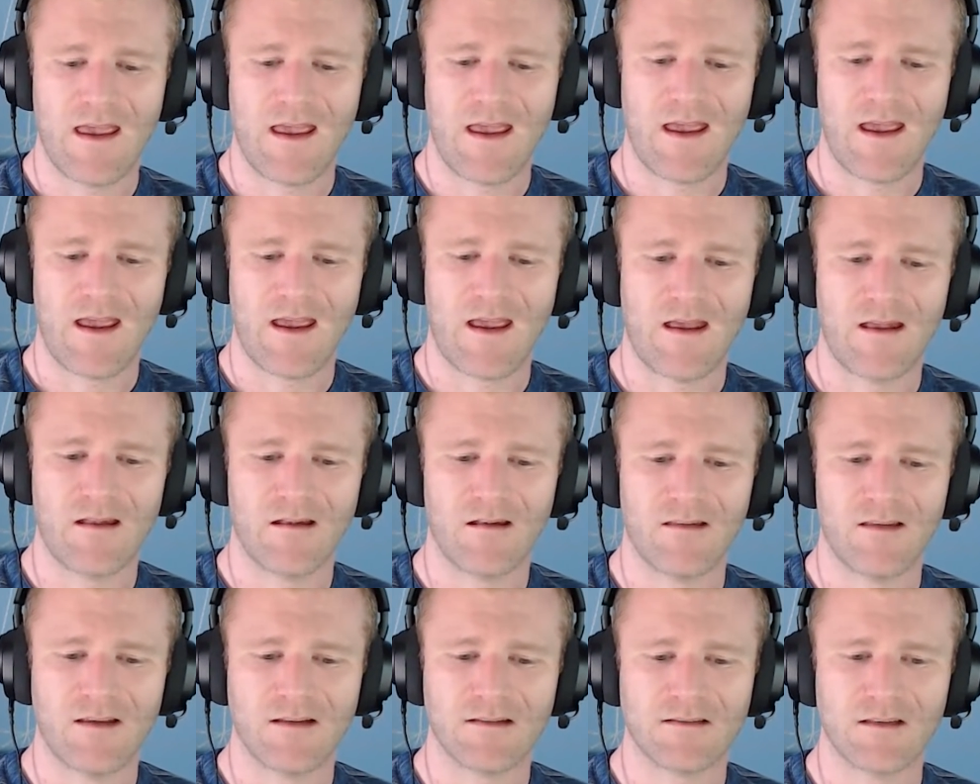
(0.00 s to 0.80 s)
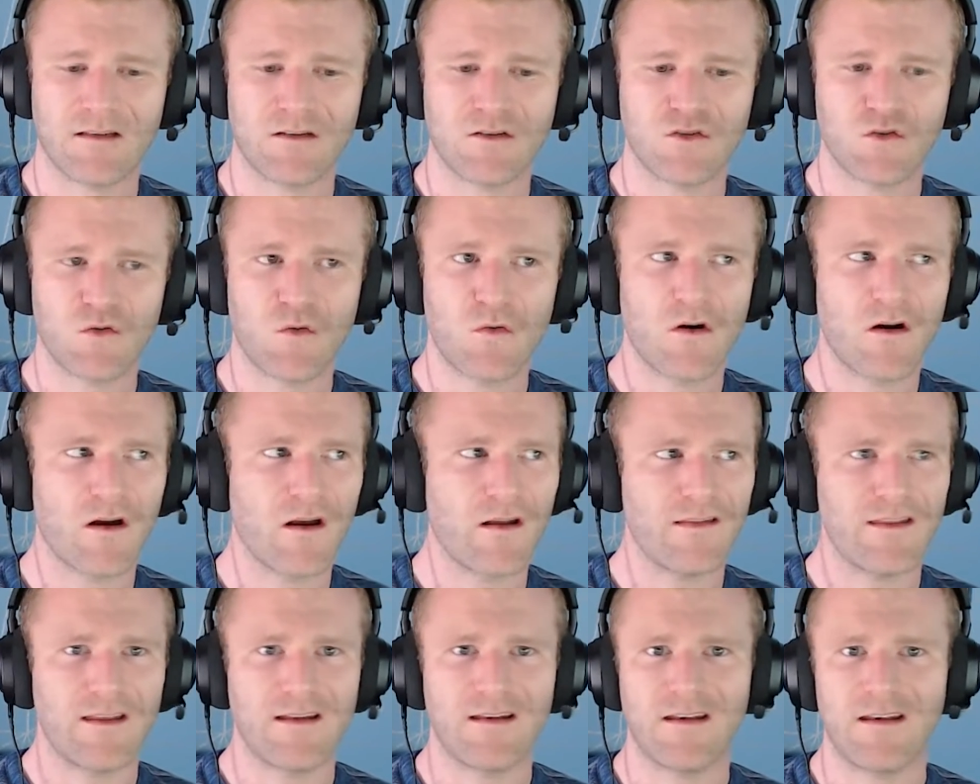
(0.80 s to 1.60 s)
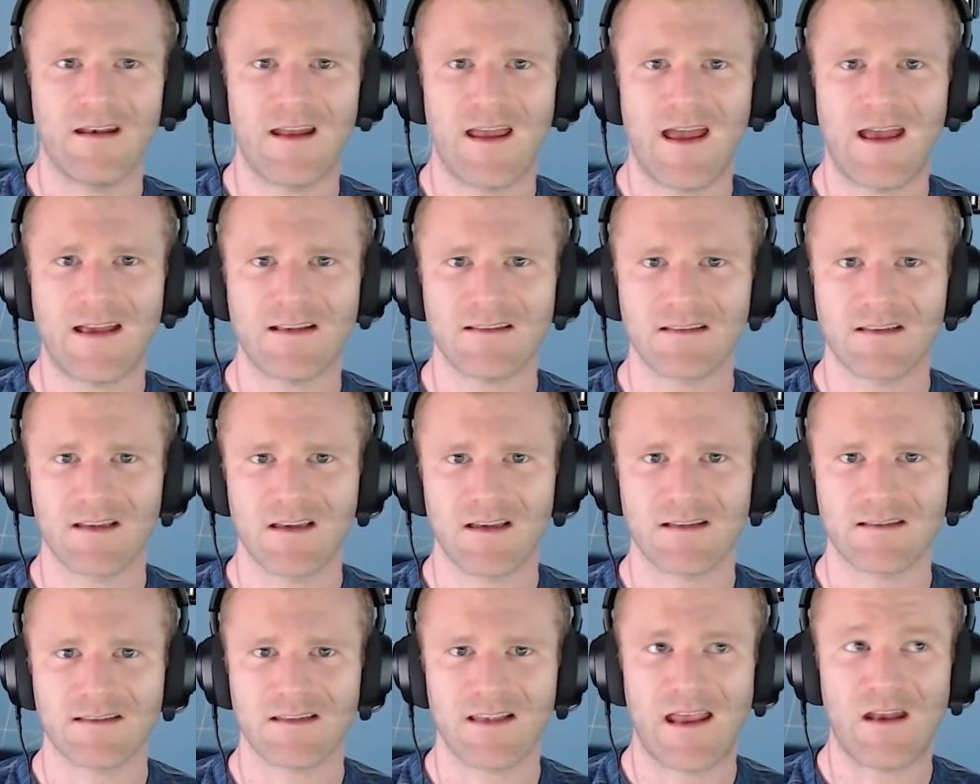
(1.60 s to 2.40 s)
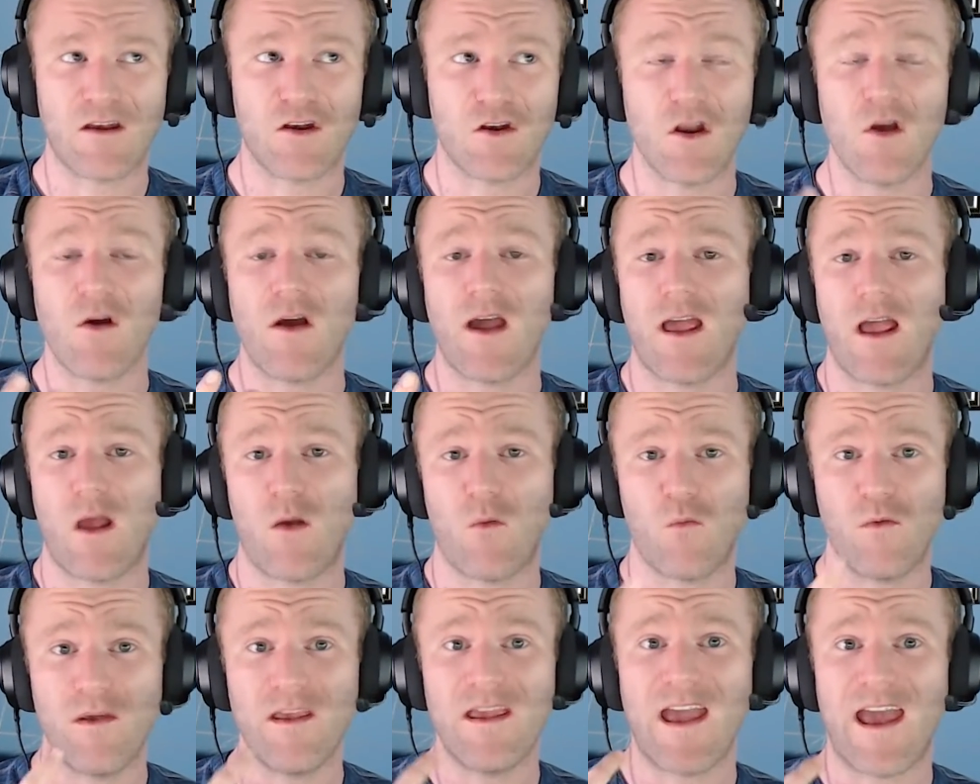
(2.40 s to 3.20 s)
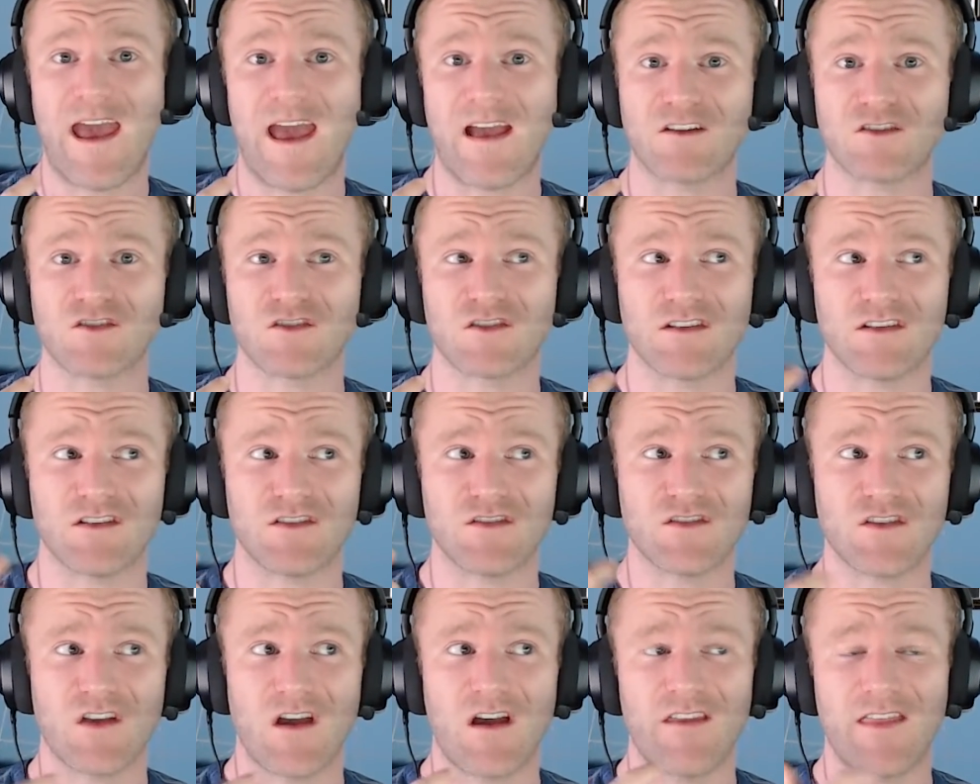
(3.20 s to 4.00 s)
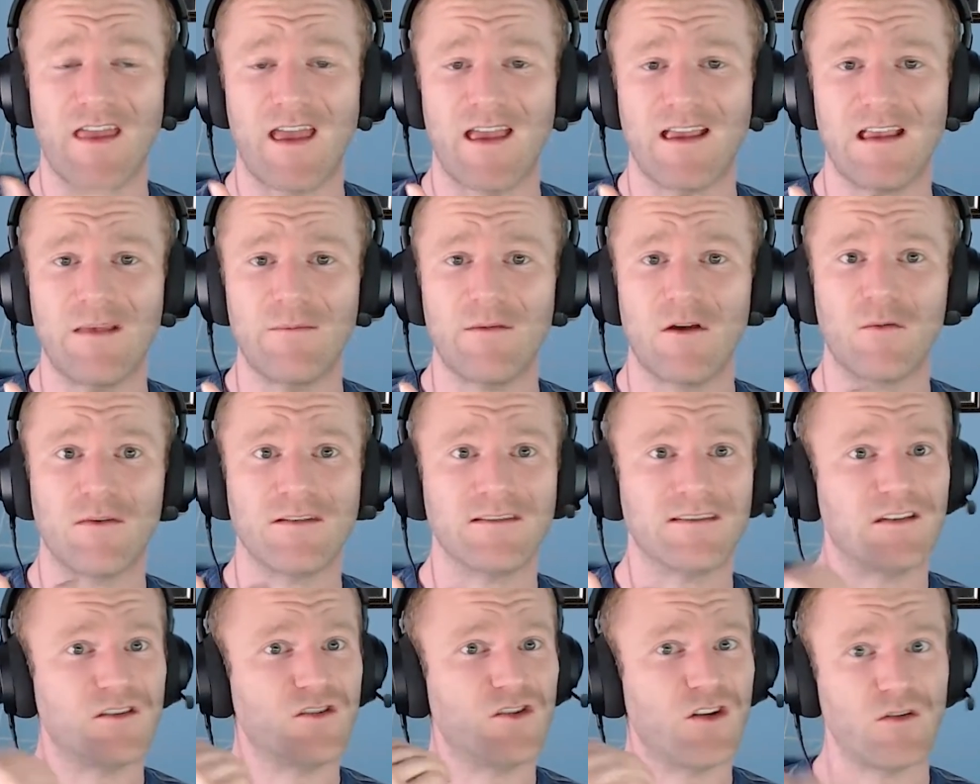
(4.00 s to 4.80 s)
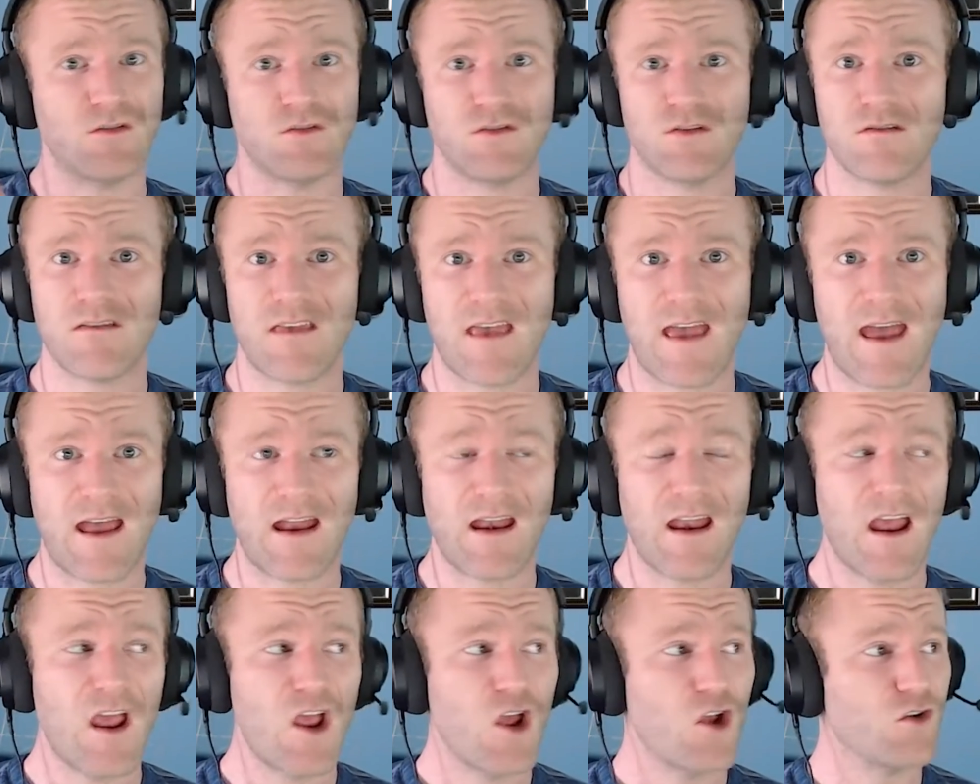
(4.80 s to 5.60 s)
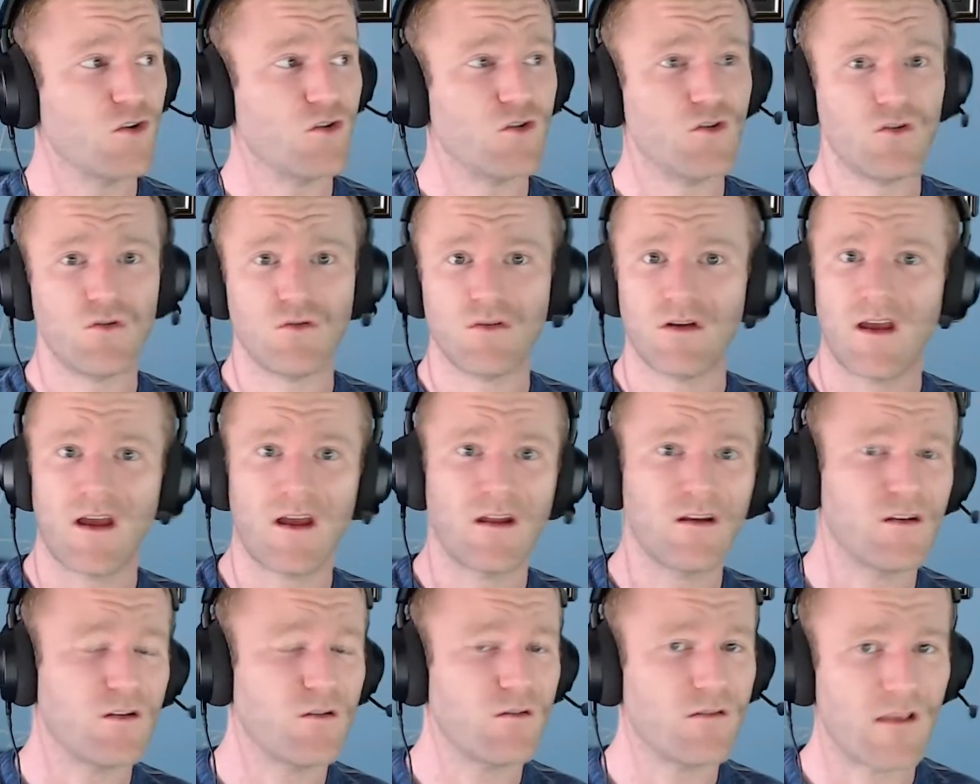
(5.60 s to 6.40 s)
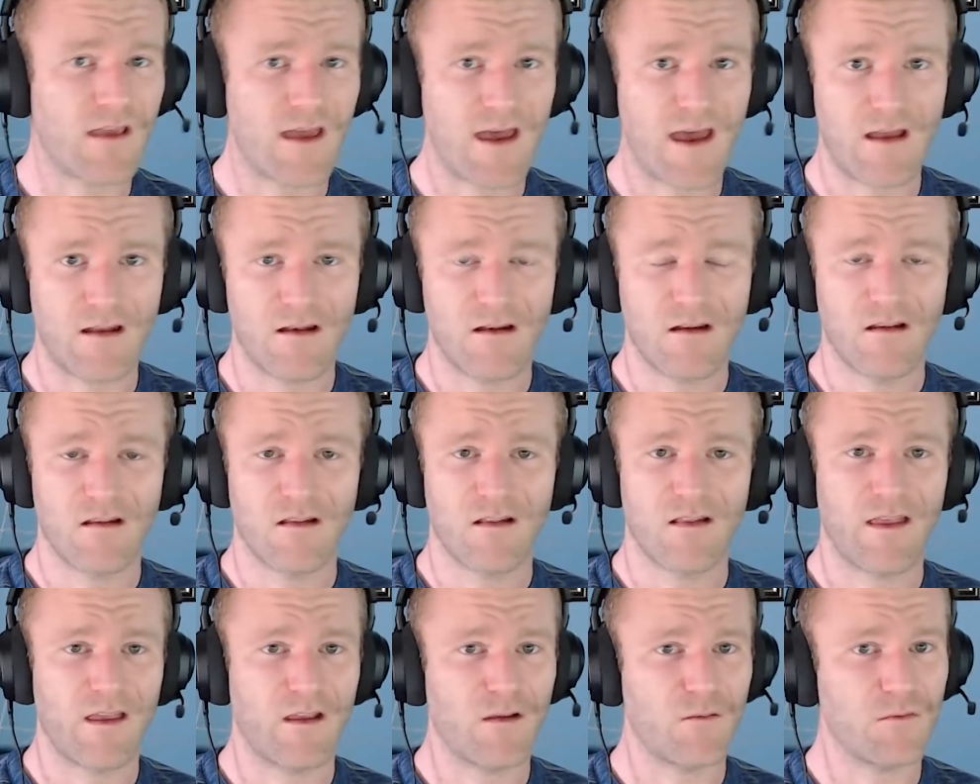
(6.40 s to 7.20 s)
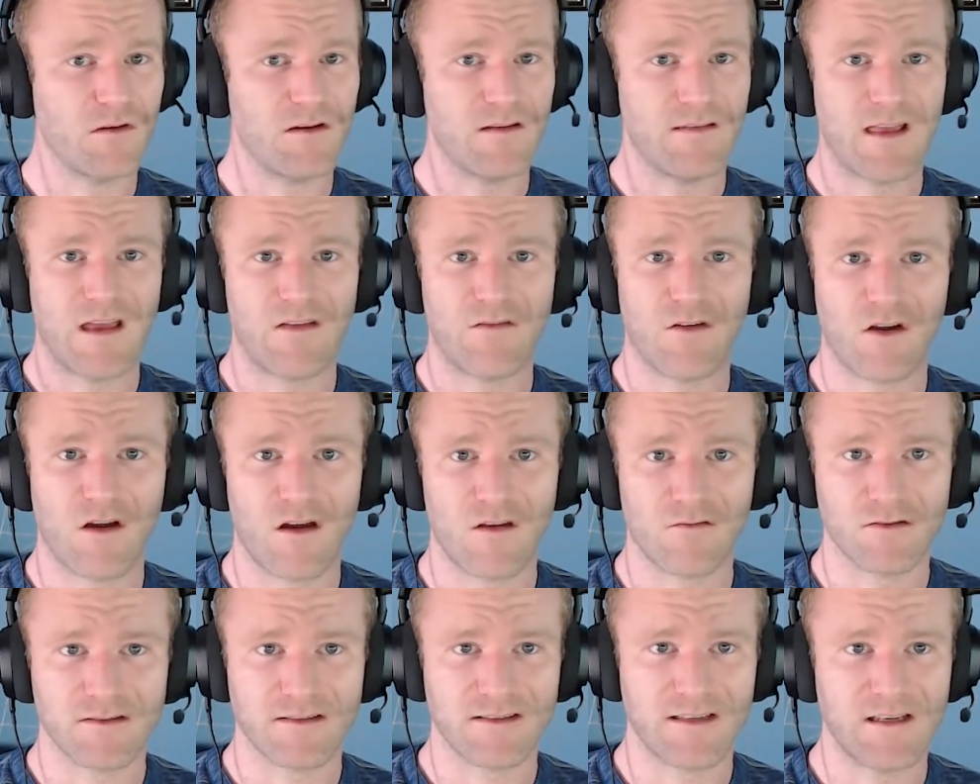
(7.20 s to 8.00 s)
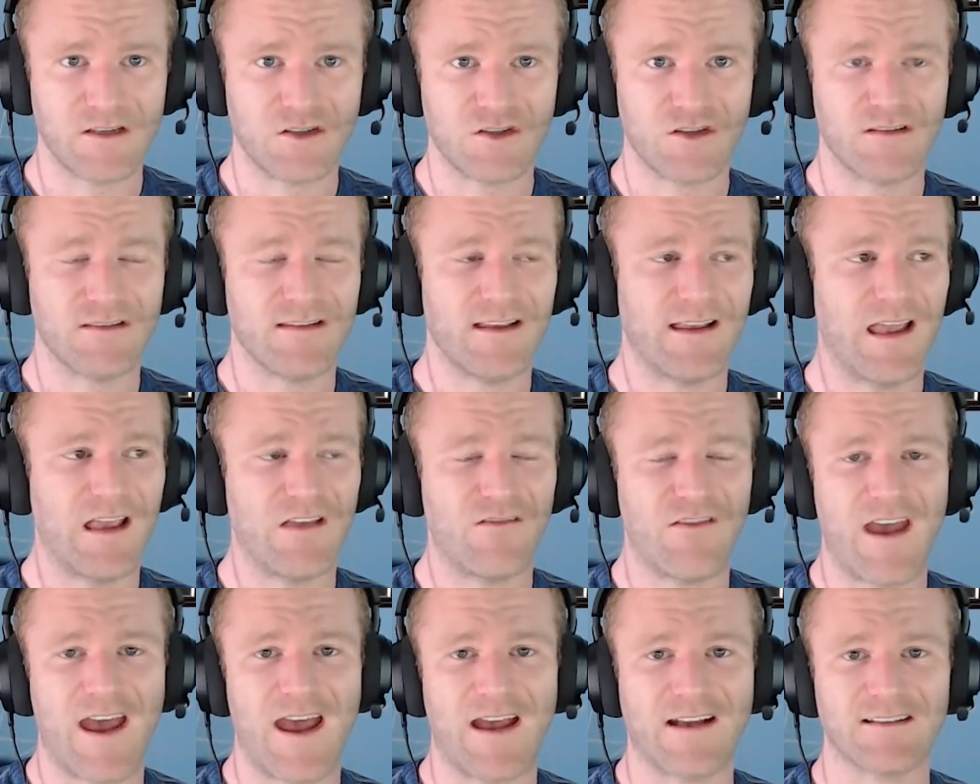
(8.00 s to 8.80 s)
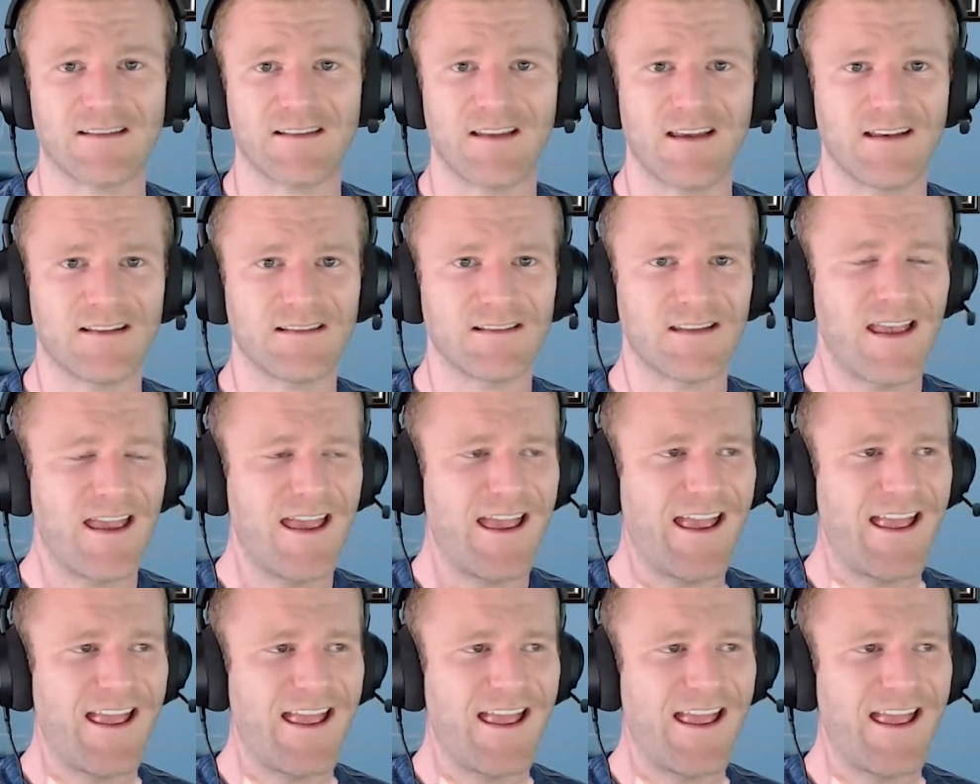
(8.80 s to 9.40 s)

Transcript: And they said, "Sure." And they didn't ask us. And no, we actually saw that email. We said, "Don't do that. Do not do that. Like, we need to have a conversation." They gave access.